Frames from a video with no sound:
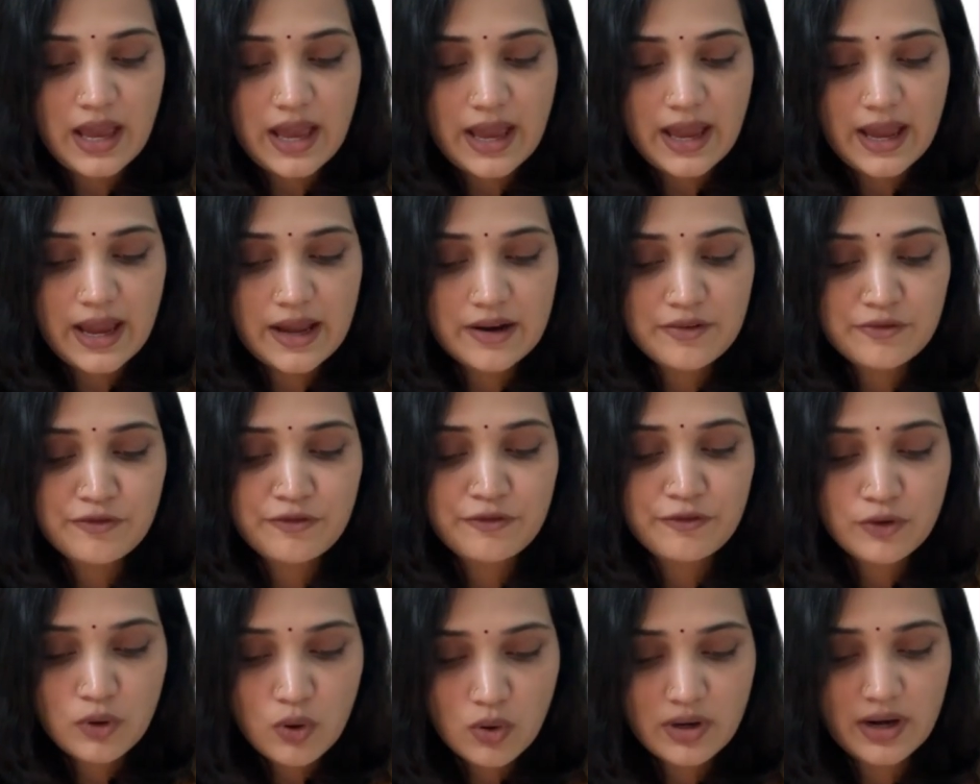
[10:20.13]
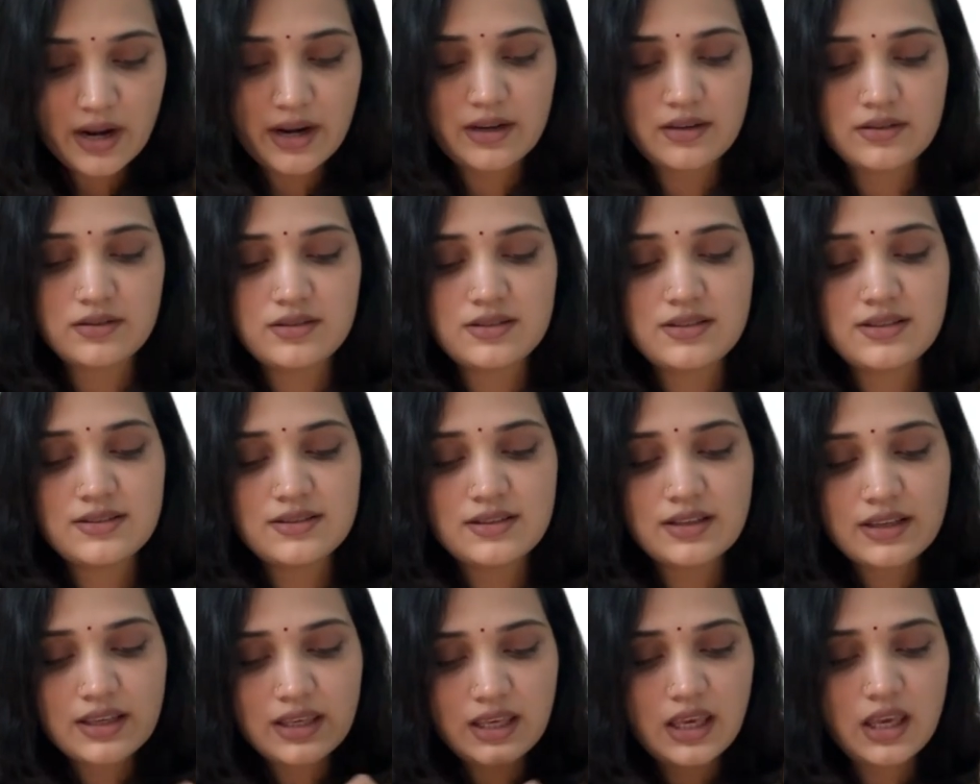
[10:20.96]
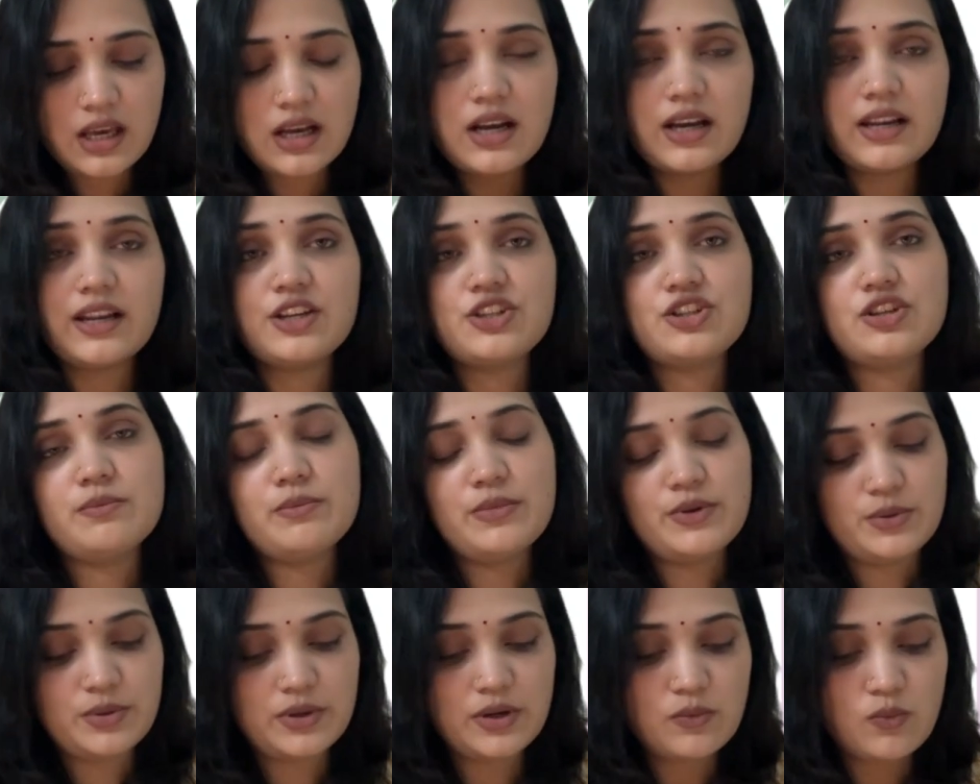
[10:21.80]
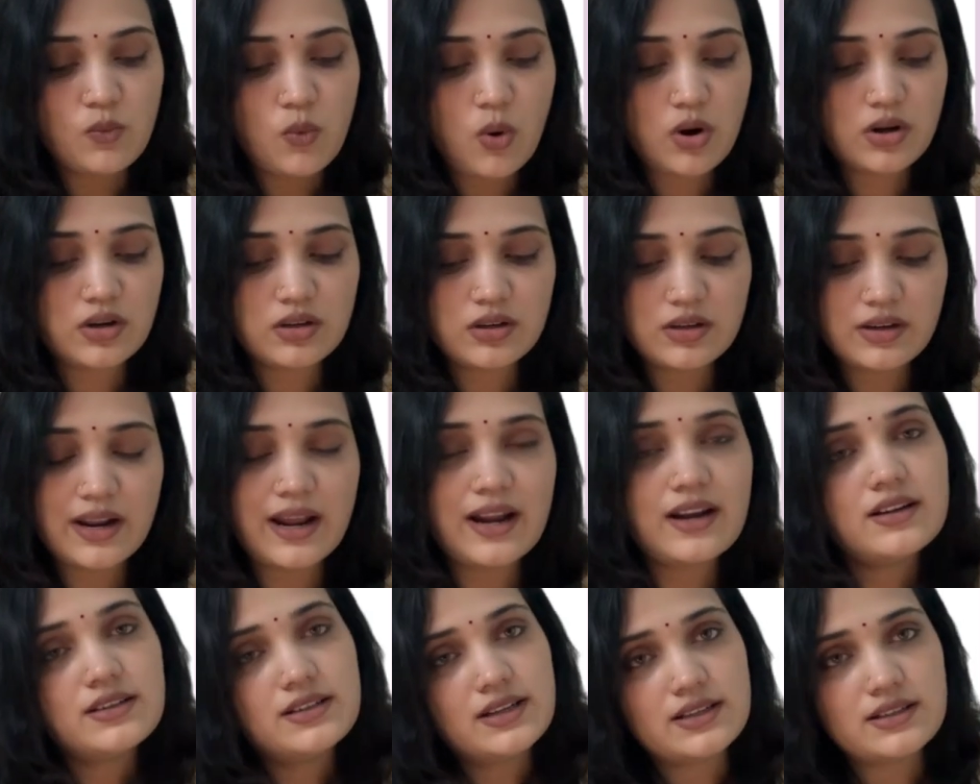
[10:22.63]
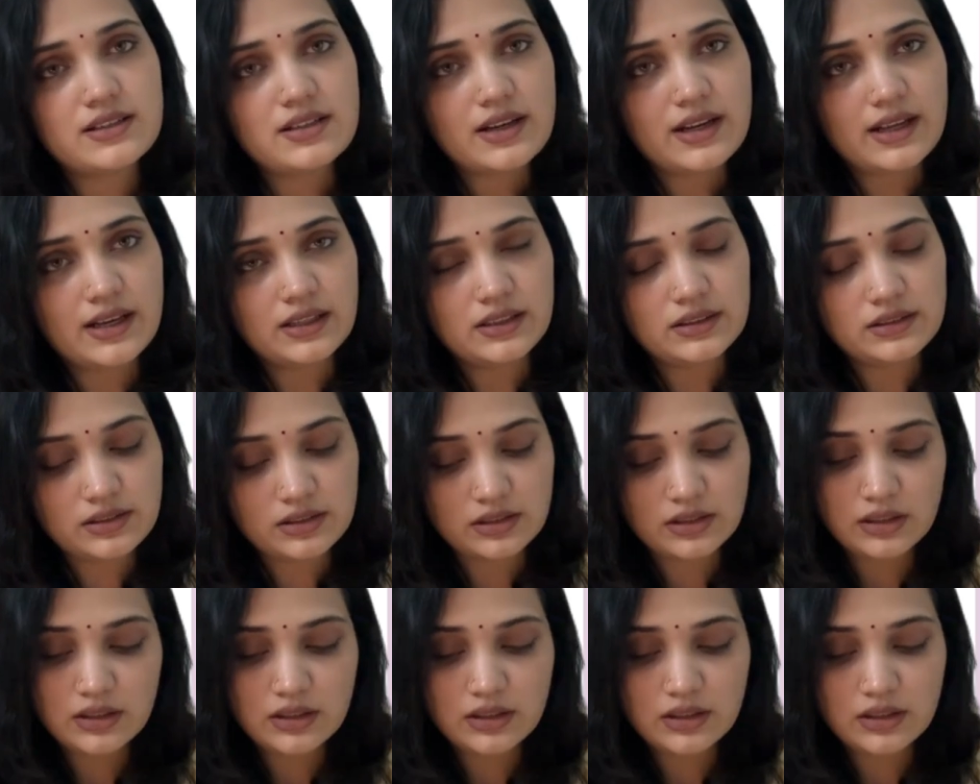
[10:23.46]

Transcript: And fluoride, this is the key connection between water and dental health.